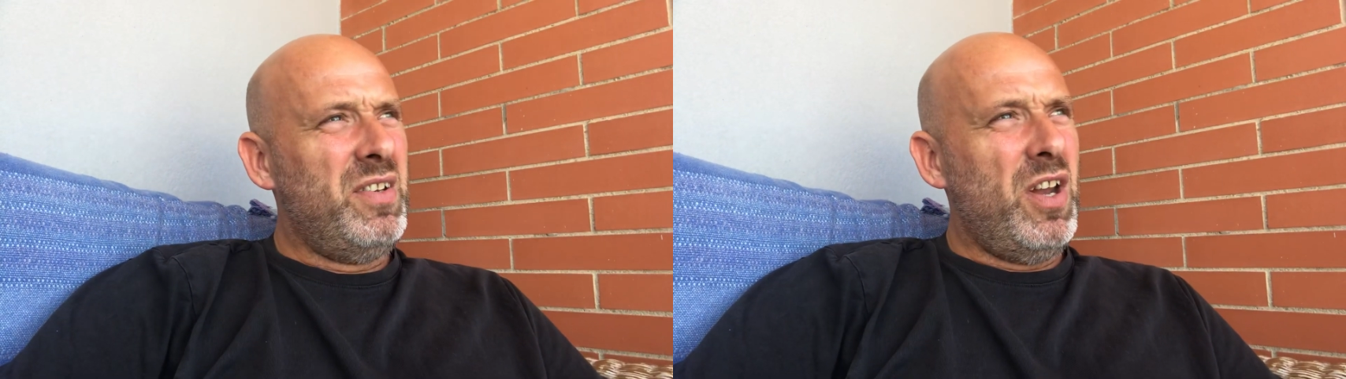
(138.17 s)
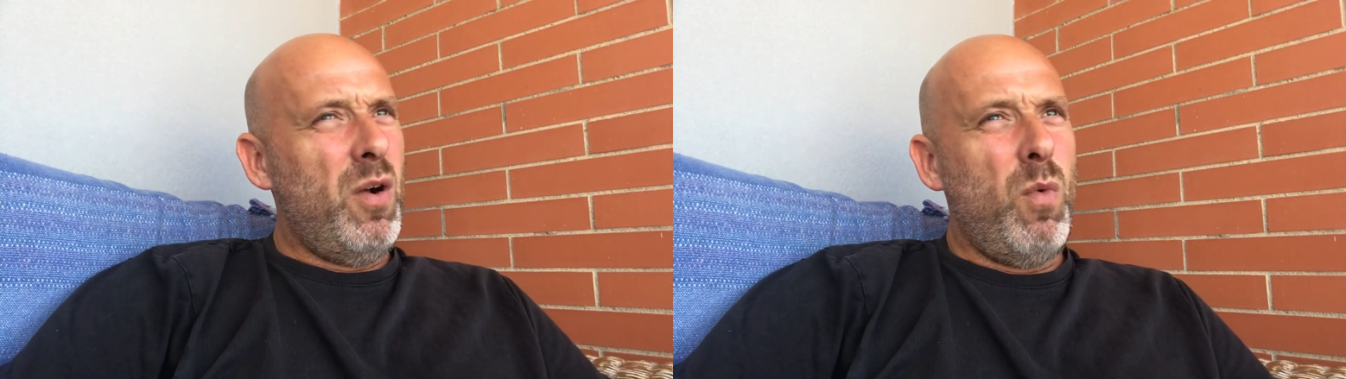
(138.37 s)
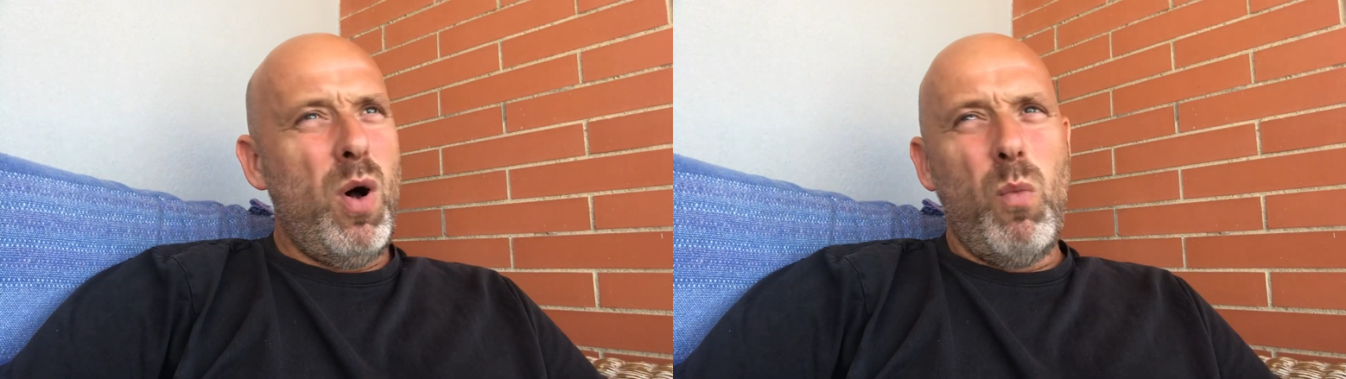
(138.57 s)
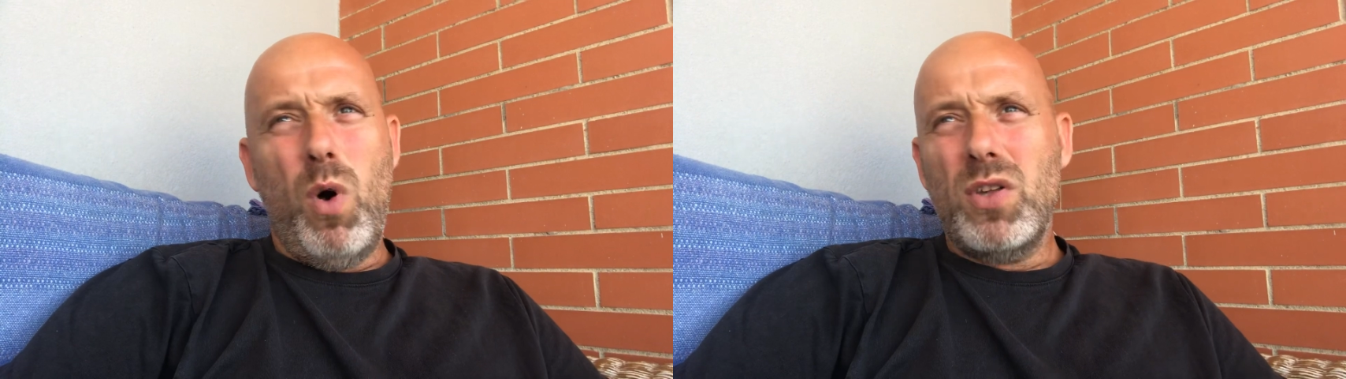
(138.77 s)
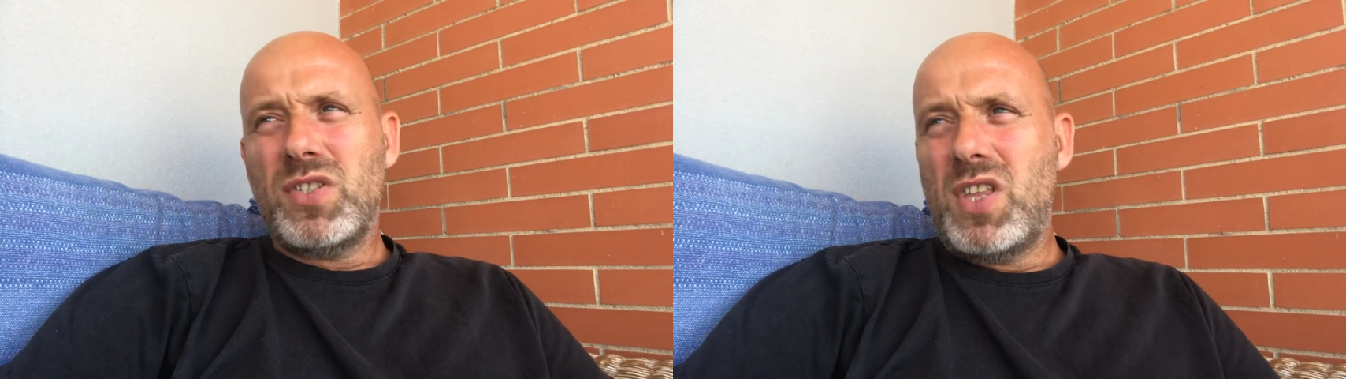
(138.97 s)
you know
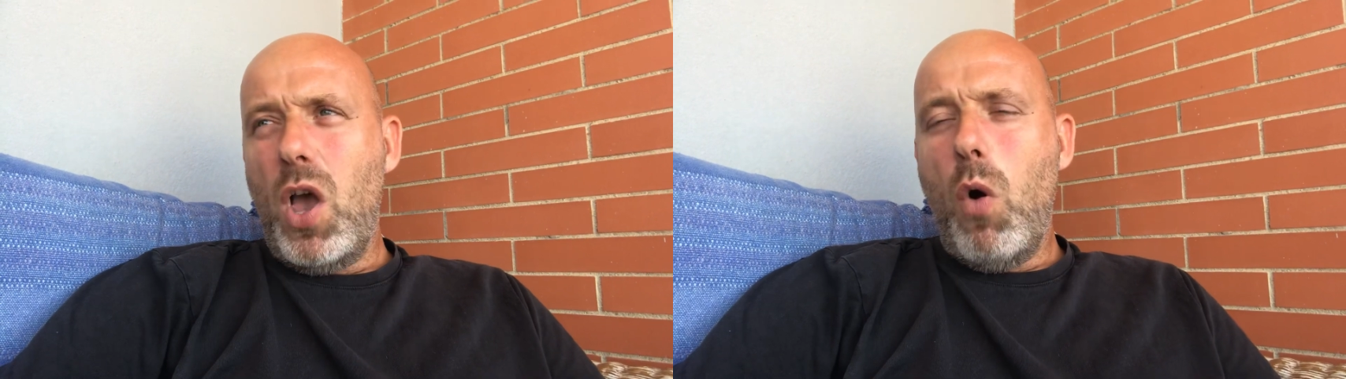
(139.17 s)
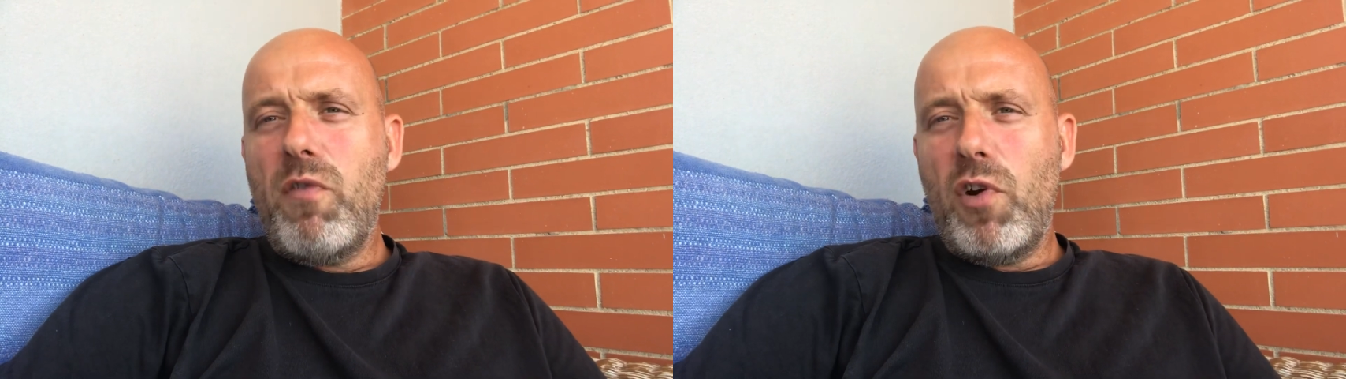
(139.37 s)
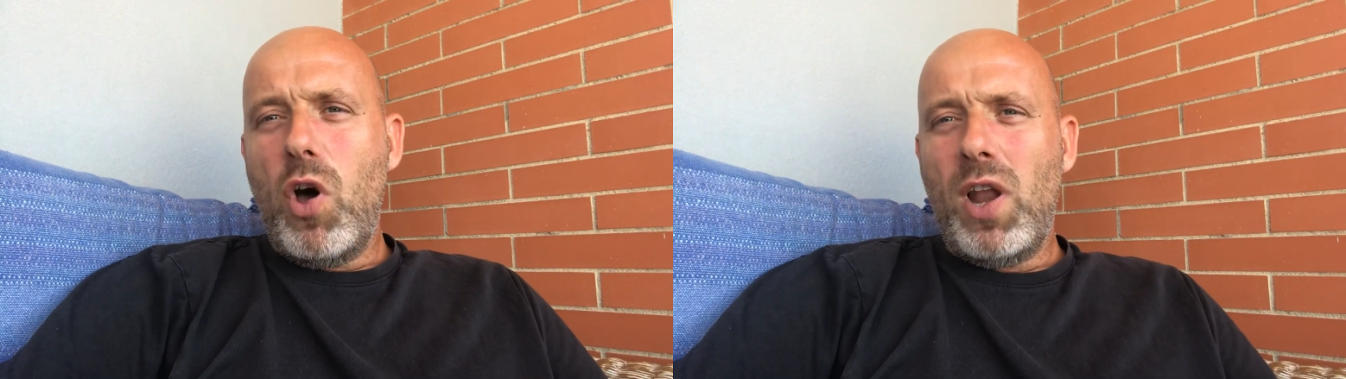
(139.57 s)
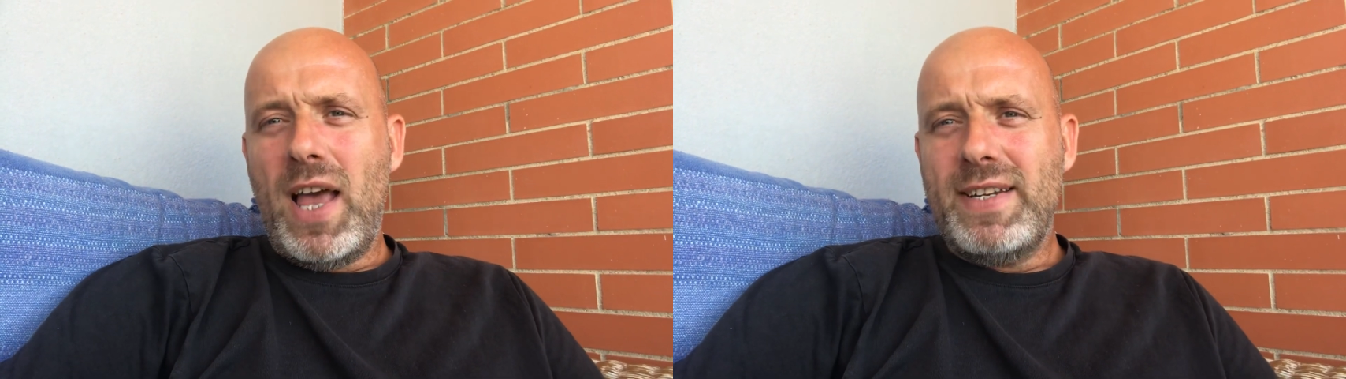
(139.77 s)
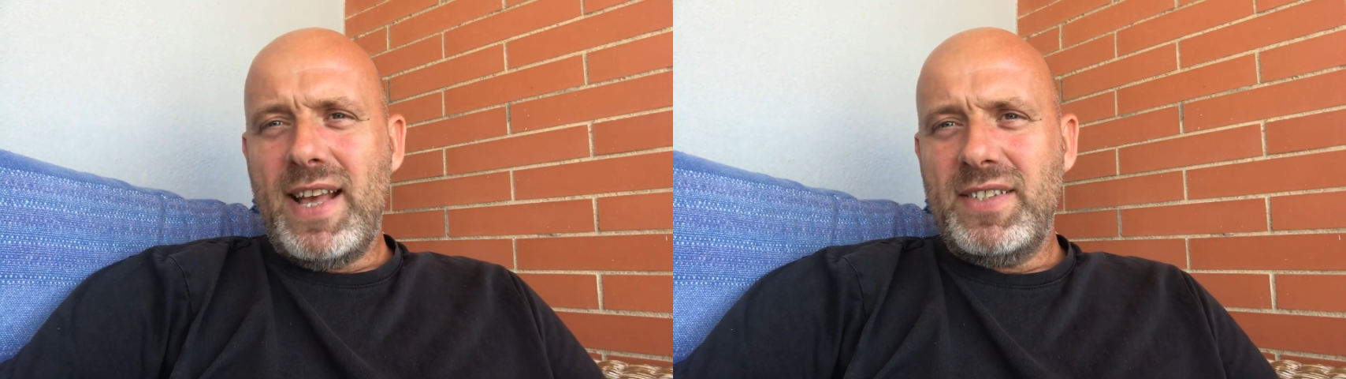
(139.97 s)
what's the overall
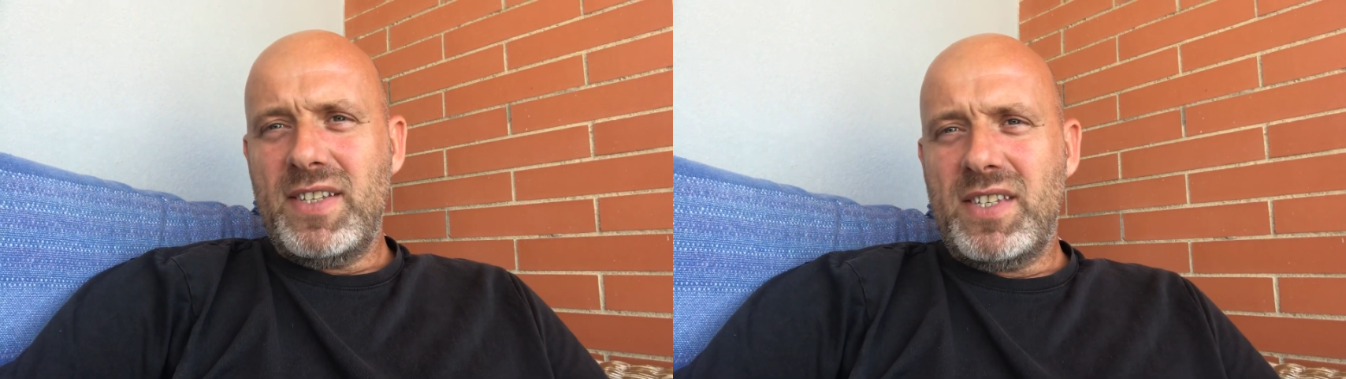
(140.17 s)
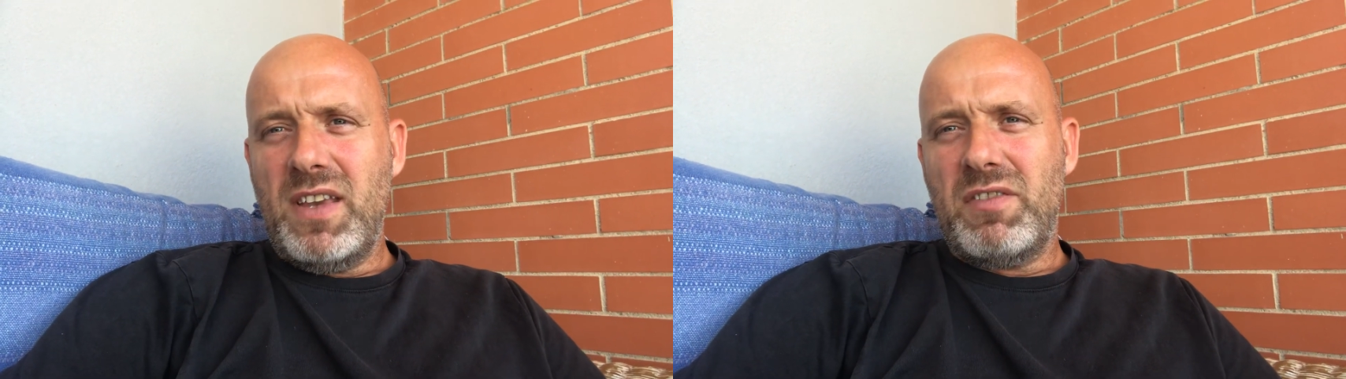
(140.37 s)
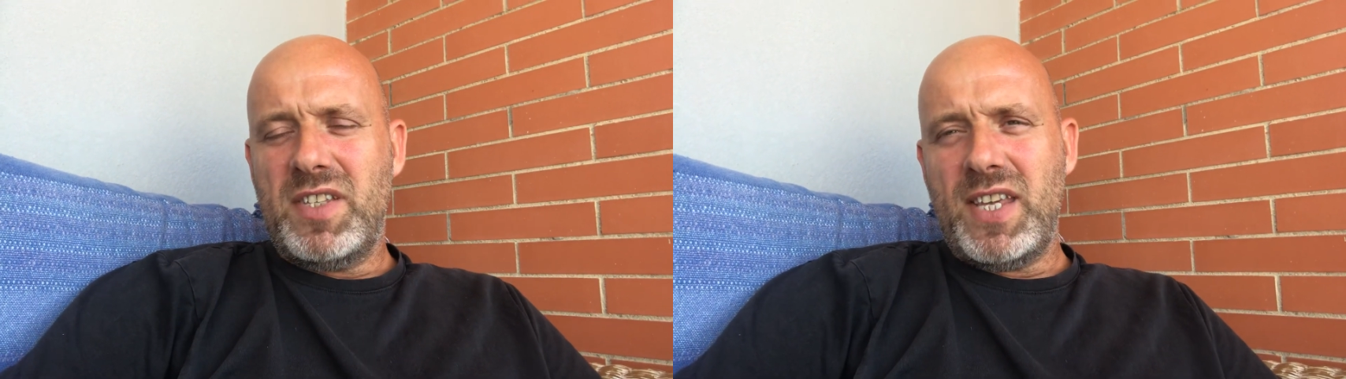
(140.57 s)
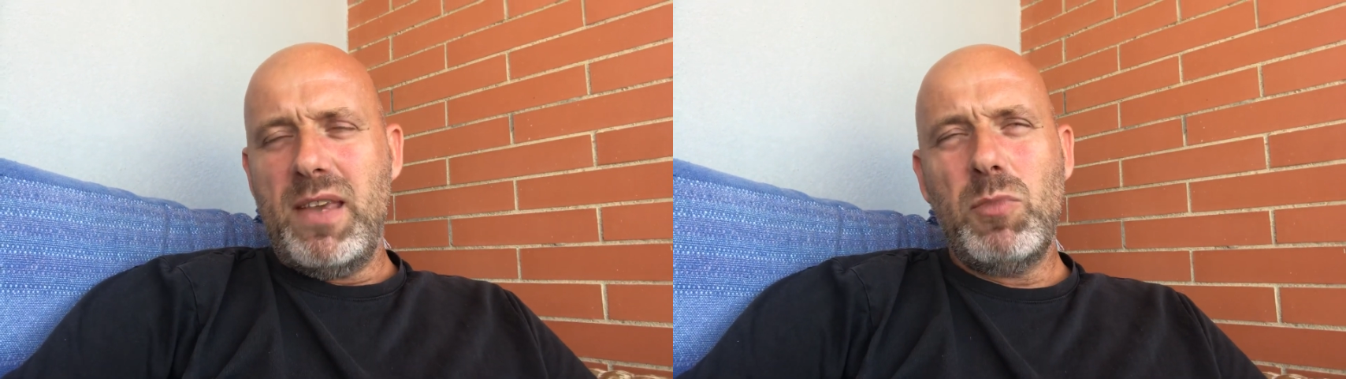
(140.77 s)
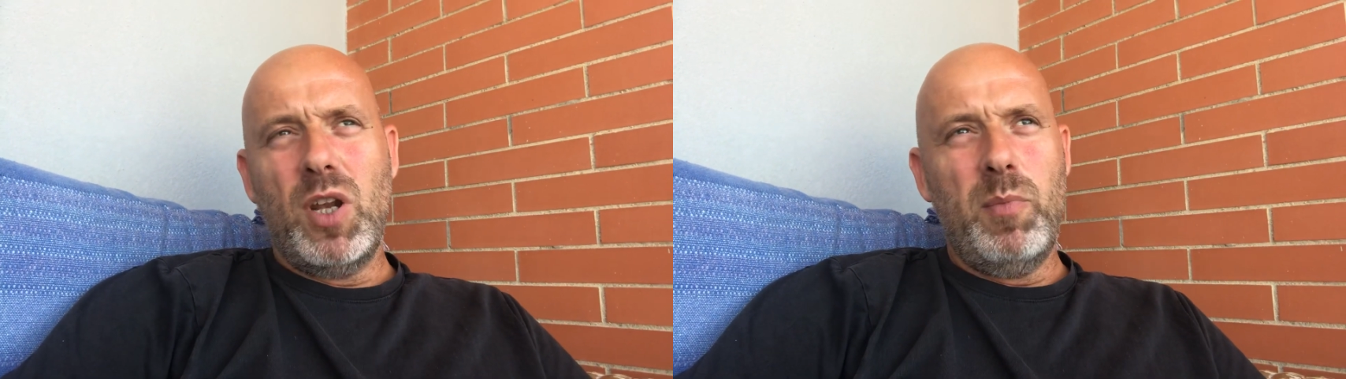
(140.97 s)
identity of the
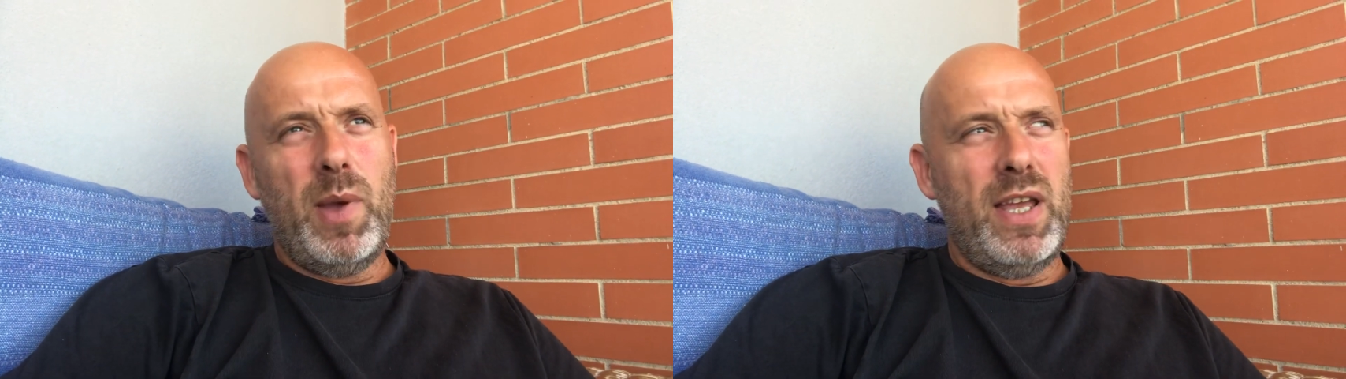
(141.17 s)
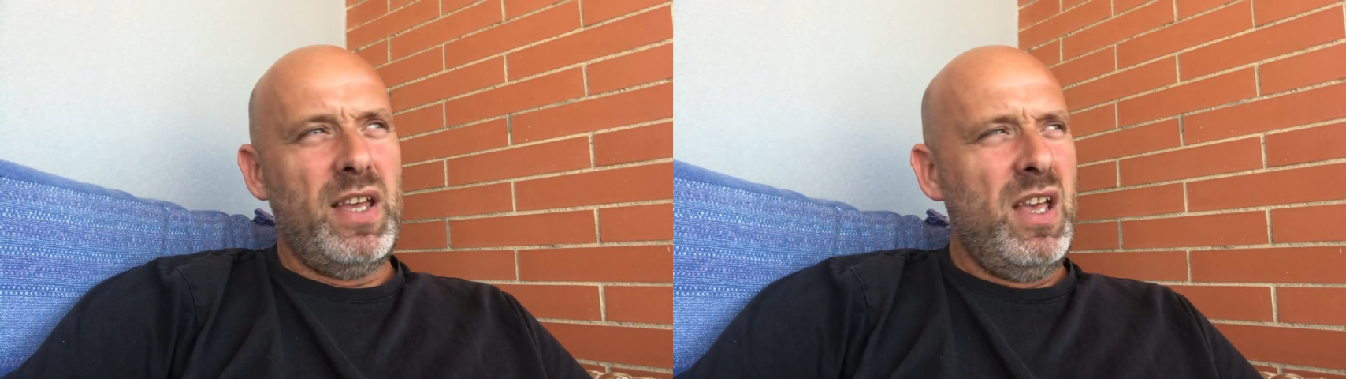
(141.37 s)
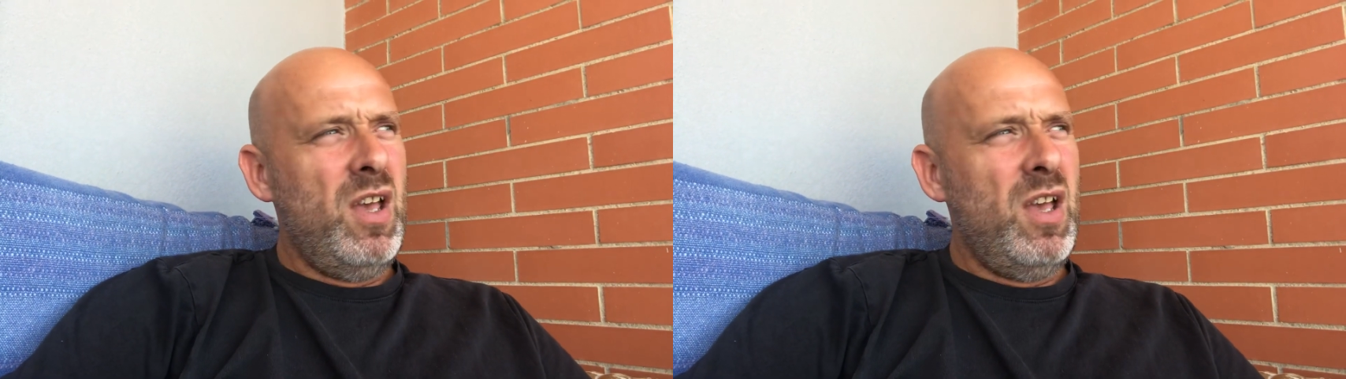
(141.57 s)
team going to be.